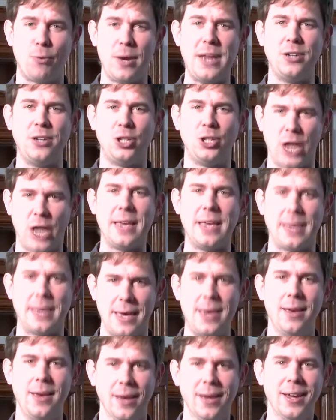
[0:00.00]

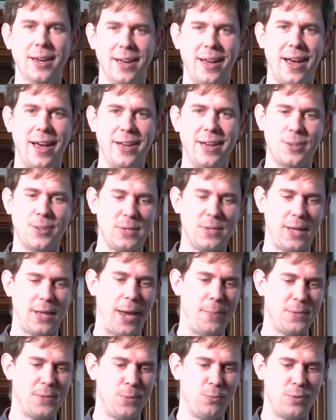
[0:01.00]
shaky
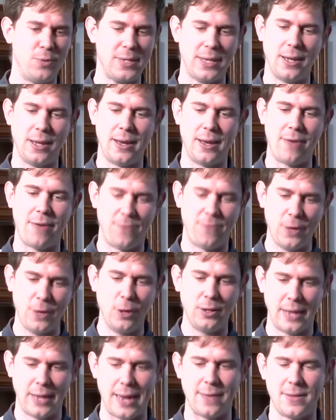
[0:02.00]
sometimes in Brazil. And I
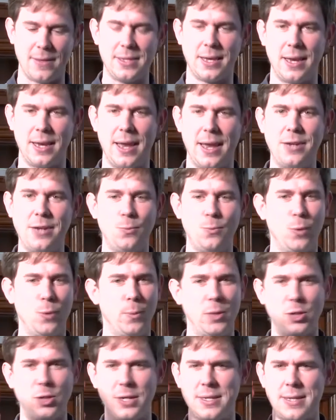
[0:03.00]
feel like this Canadian
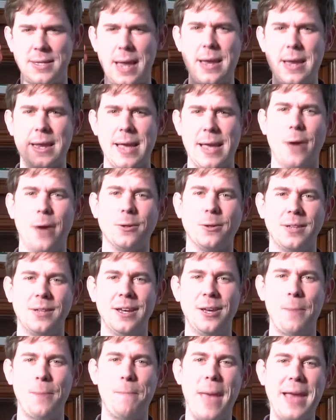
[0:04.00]
woman just sending out
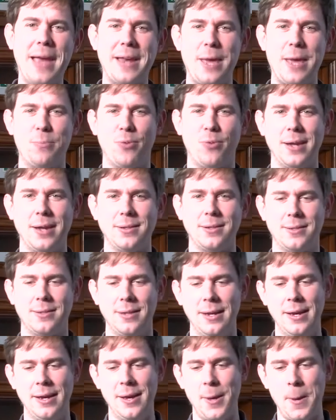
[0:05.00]
Mayday
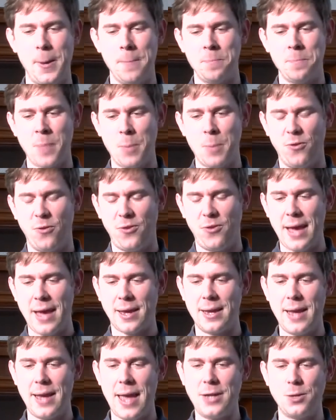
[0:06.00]
prayers. But for that
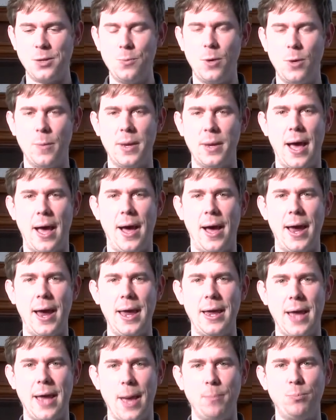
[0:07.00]
Canadian woman,
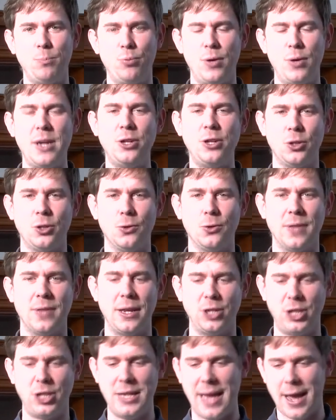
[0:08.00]
I am pretty sure
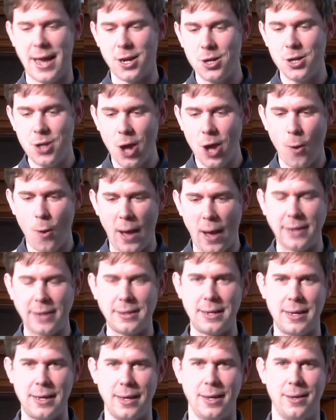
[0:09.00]
that she had no
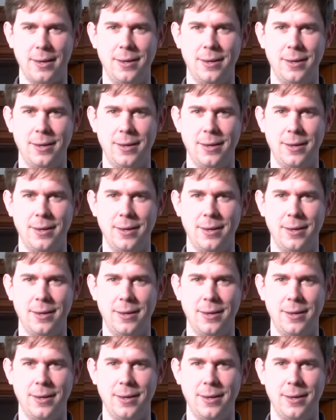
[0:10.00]
idea